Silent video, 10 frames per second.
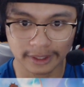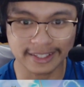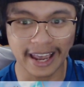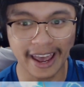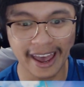
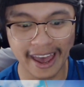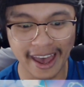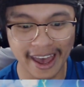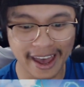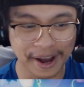
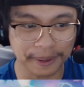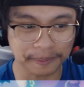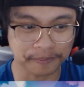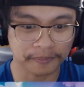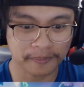
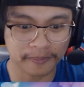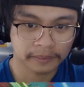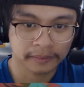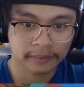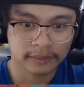Damn!
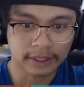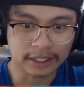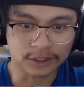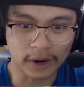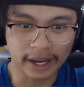
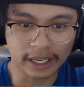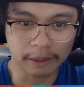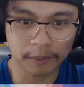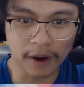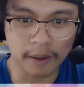That's right.
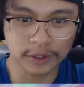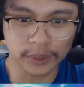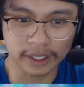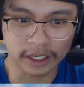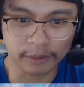Keep your promise
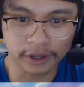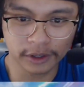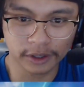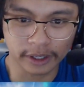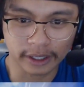with Hina,
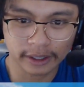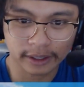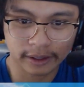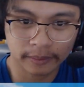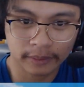brother.
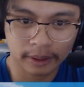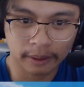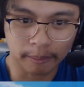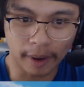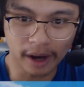
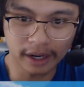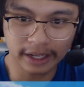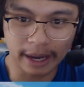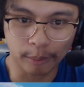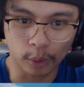Body
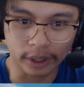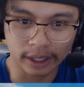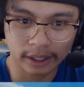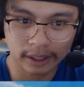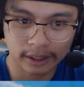that
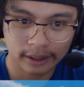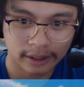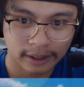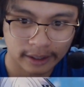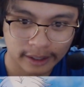boy.
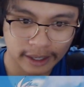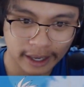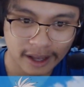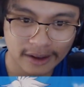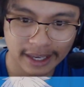
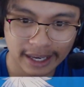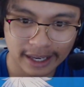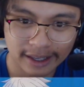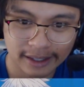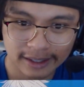Hell
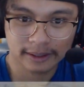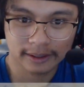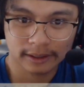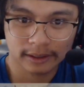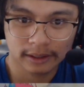yeah.
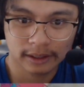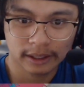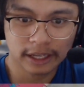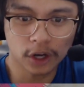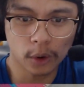
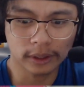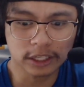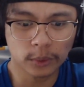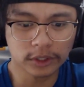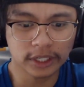Yeah, Doan,
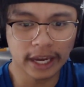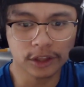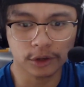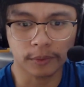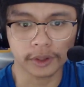let's work
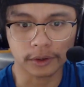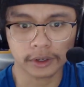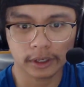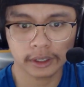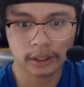together, brother.
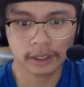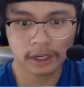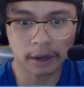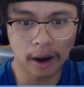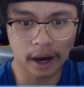
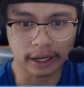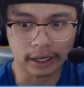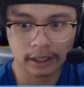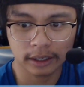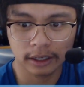Come
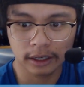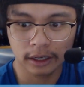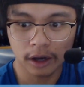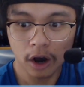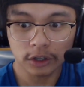on.
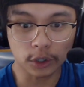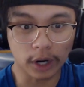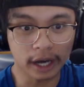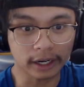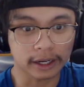
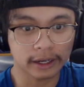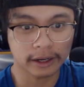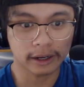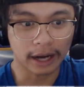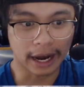Sonohara,
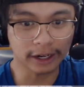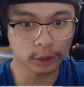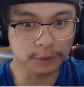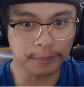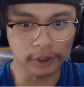I know
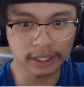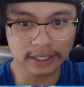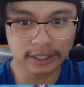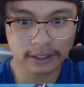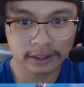those
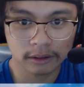bullets.